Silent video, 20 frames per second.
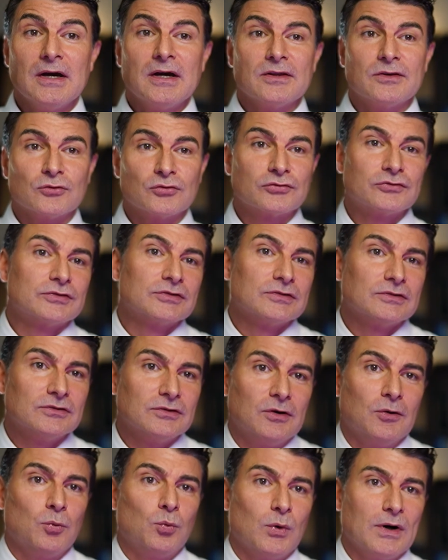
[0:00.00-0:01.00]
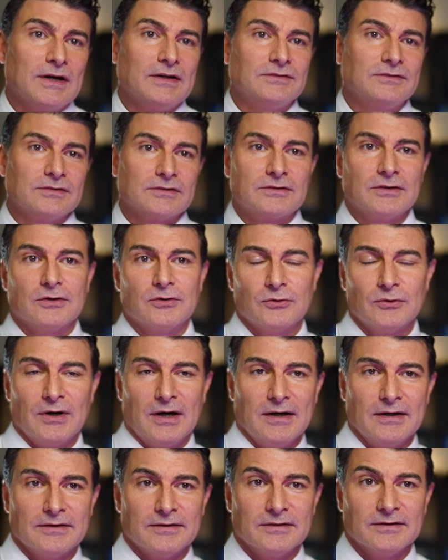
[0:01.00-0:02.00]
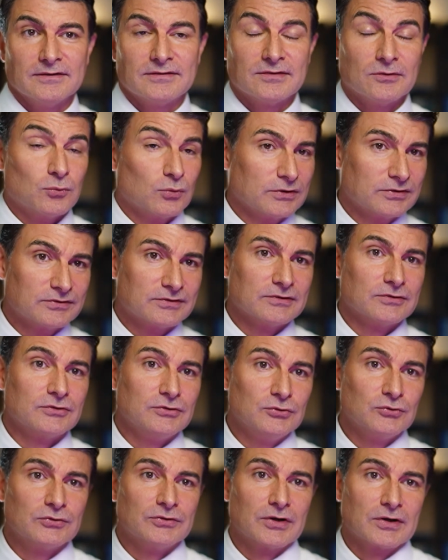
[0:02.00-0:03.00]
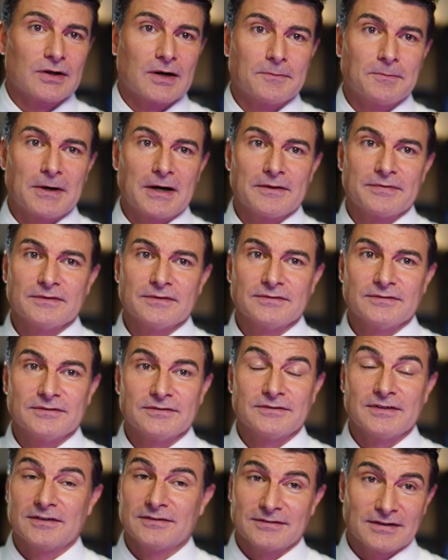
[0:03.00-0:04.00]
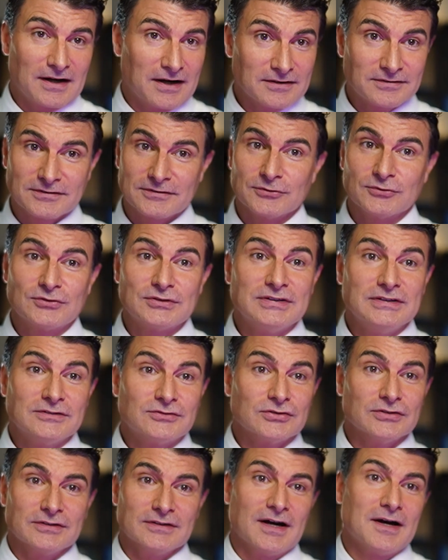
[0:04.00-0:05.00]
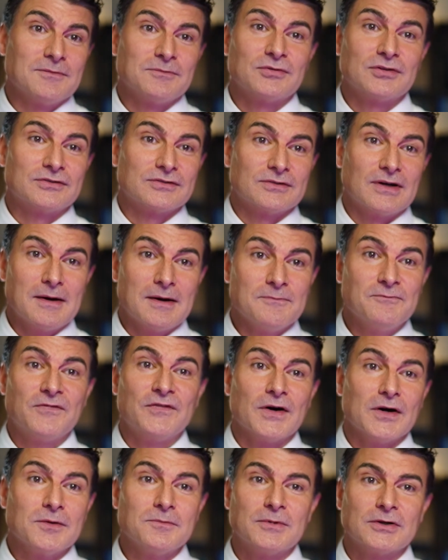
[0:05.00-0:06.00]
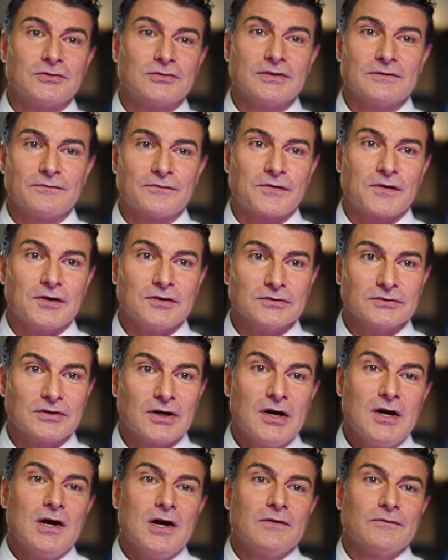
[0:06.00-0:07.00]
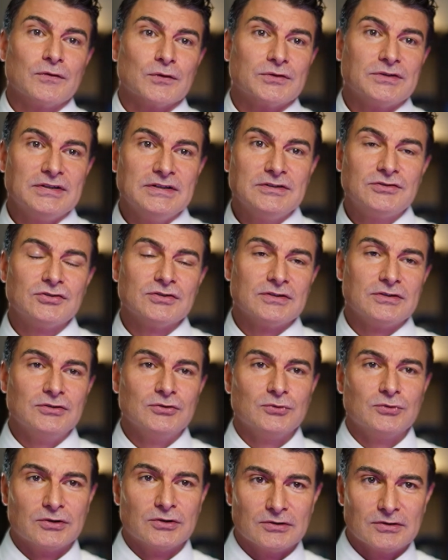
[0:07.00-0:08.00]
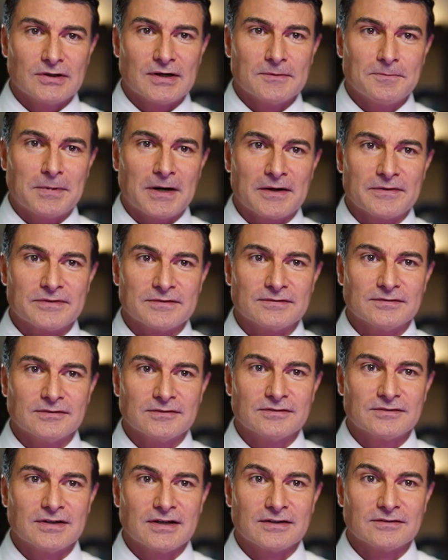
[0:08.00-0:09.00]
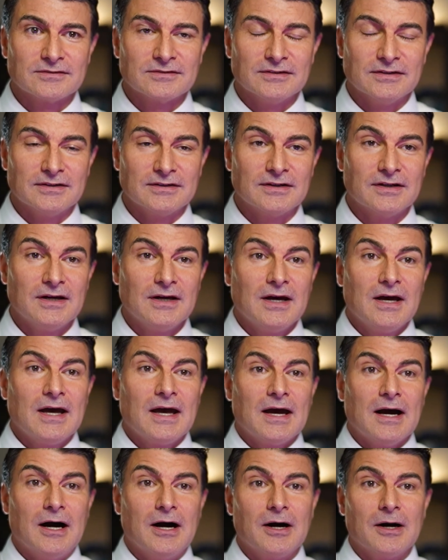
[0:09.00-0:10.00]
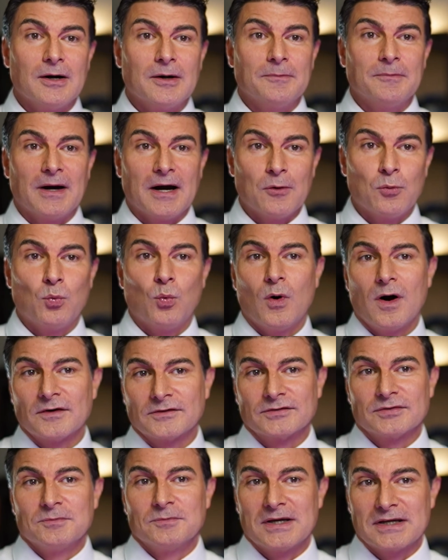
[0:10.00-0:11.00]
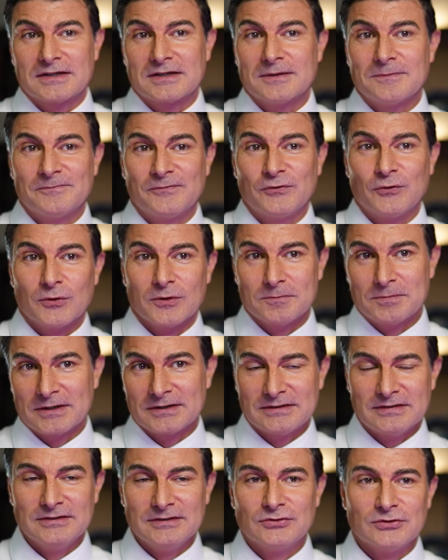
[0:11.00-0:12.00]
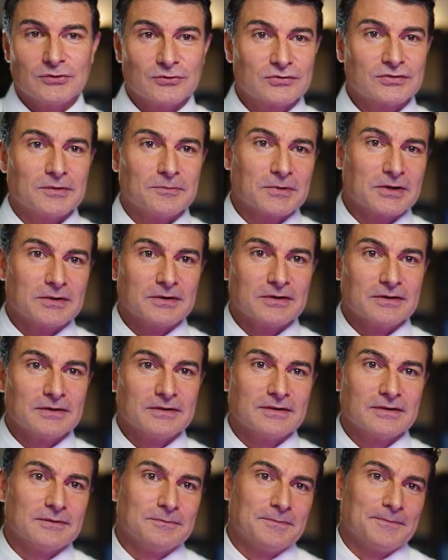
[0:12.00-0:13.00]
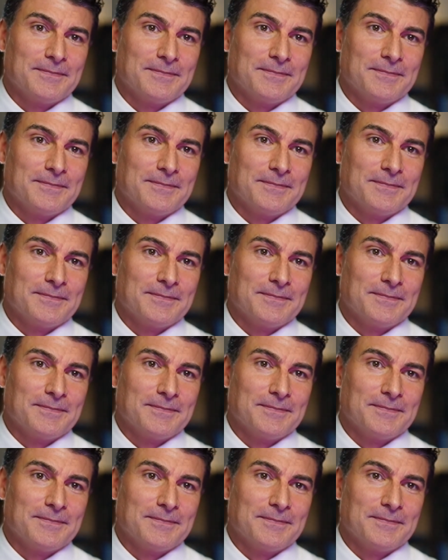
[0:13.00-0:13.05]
there's still a way to go on this. And we still use null hypothesis testing. I still teach it. I'm very much at fault for teaching you null hypothesis testing. I want to make up for it by teaching you some of the